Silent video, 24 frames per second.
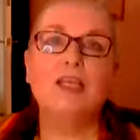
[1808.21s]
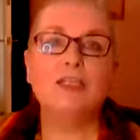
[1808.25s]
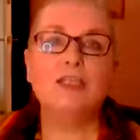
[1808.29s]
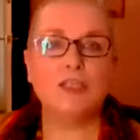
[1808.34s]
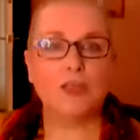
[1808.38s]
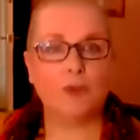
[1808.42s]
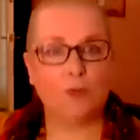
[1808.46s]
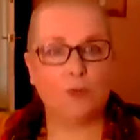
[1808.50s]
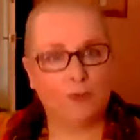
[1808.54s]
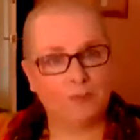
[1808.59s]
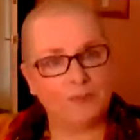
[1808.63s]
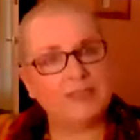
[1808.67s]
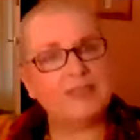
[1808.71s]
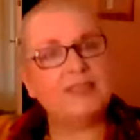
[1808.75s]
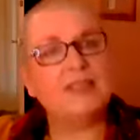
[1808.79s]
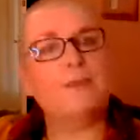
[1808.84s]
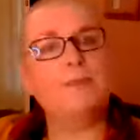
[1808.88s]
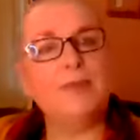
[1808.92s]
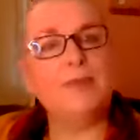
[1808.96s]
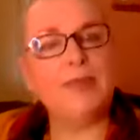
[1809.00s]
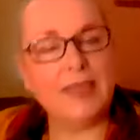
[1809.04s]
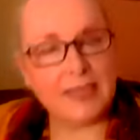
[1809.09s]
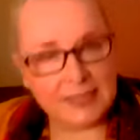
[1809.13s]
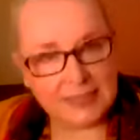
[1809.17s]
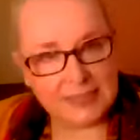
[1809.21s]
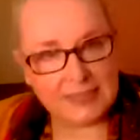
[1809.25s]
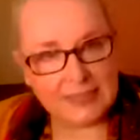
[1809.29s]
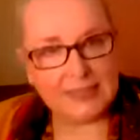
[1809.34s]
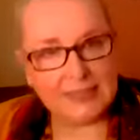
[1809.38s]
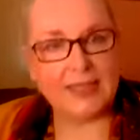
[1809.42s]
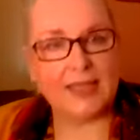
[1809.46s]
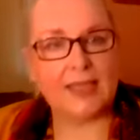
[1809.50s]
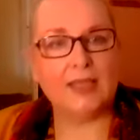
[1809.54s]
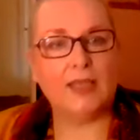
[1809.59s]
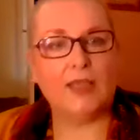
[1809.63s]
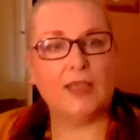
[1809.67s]
So I'm stepping into
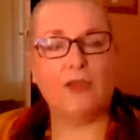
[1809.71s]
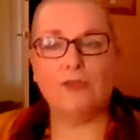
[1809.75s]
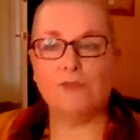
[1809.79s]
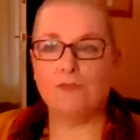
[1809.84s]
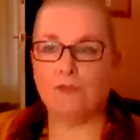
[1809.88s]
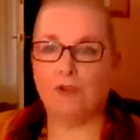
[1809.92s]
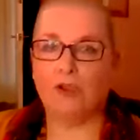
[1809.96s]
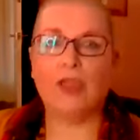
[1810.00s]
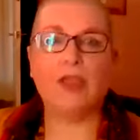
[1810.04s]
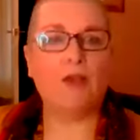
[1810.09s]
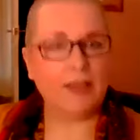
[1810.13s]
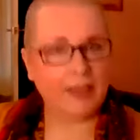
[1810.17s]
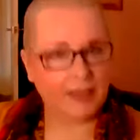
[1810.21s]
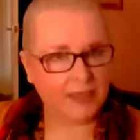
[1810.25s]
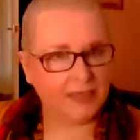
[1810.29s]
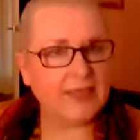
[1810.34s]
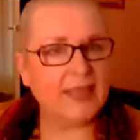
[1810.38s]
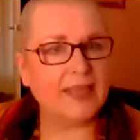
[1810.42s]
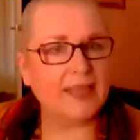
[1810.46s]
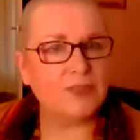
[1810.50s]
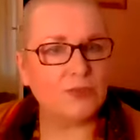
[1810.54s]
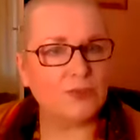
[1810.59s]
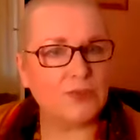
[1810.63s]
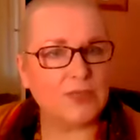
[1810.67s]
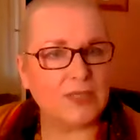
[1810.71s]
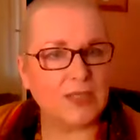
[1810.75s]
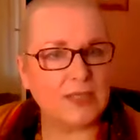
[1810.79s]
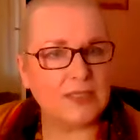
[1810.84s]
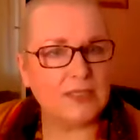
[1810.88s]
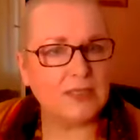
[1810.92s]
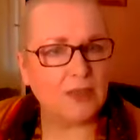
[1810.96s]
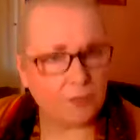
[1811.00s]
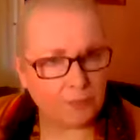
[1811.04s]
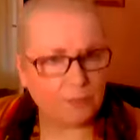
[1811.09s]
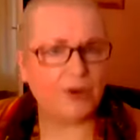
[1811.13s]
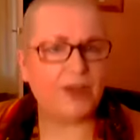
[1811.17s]
that and going, right, I can handle
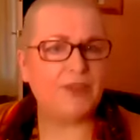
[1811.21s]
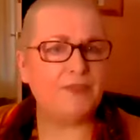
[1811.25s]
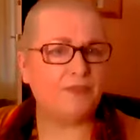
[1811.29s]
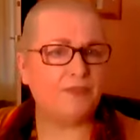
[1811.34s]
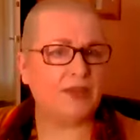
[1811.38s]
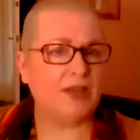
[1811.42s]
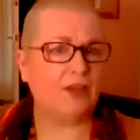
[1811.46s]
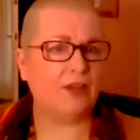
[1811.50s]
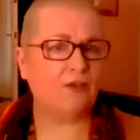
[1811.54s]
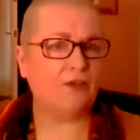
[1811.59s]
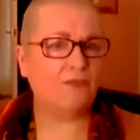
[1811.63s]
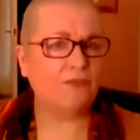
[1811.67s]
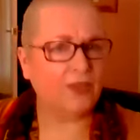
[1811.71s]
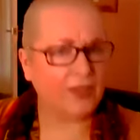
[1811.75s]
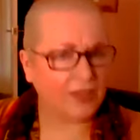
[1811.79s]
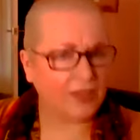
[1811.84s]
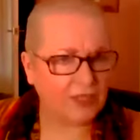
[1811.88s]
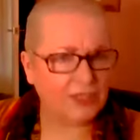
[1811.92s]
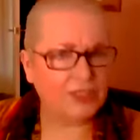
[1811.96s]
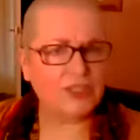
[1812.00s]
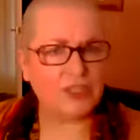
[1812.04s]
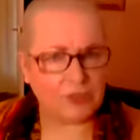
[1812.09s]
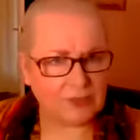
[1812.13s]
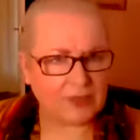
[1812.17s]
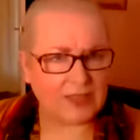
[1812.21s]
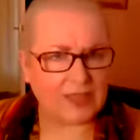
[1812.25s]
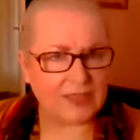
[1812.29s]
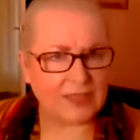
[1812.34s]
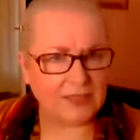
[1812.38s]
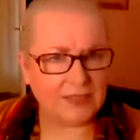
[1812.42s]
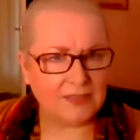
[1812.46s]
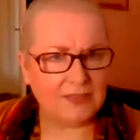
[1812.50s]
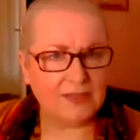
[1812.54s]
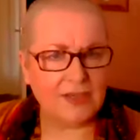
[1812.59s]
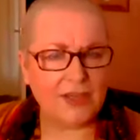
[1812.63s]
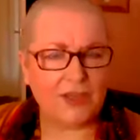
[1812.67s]
this. I'm brave enough. I can do
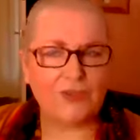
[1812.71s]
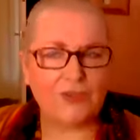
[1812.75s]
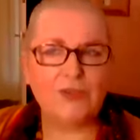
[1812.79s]
this,